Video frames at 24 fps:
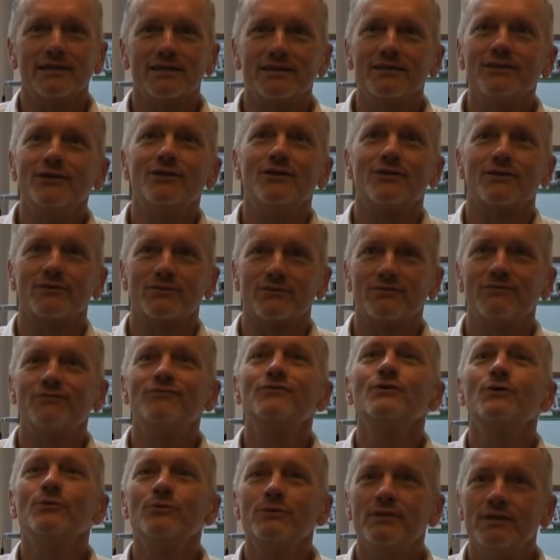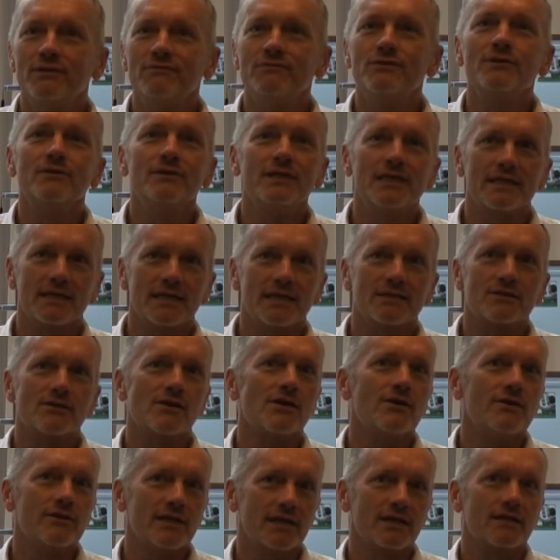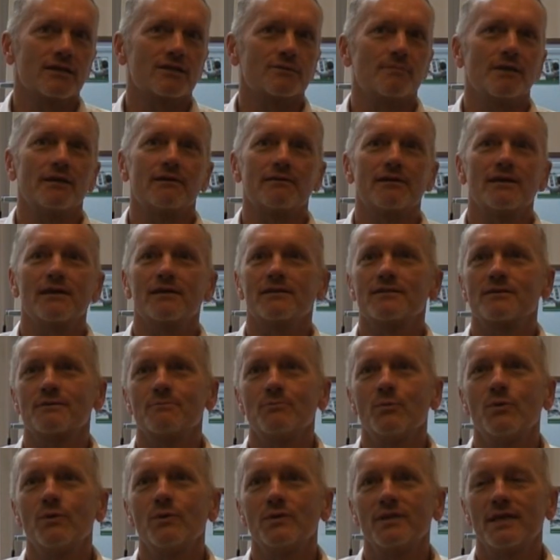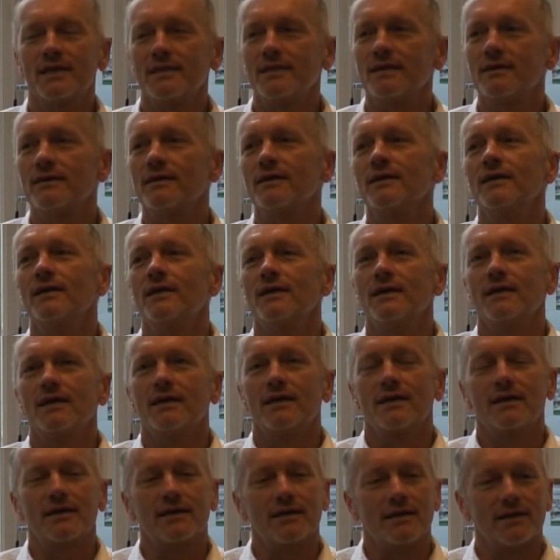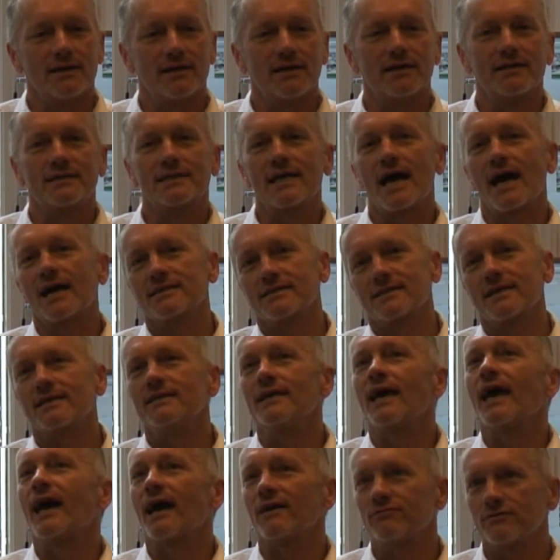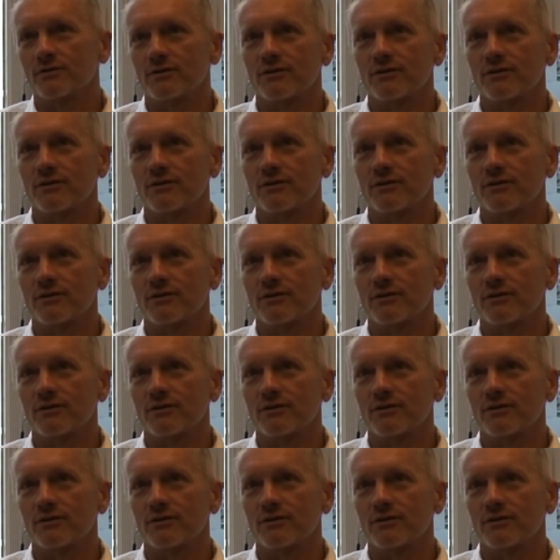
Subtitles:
you know, viewed it as a learning experience more than a task that they have to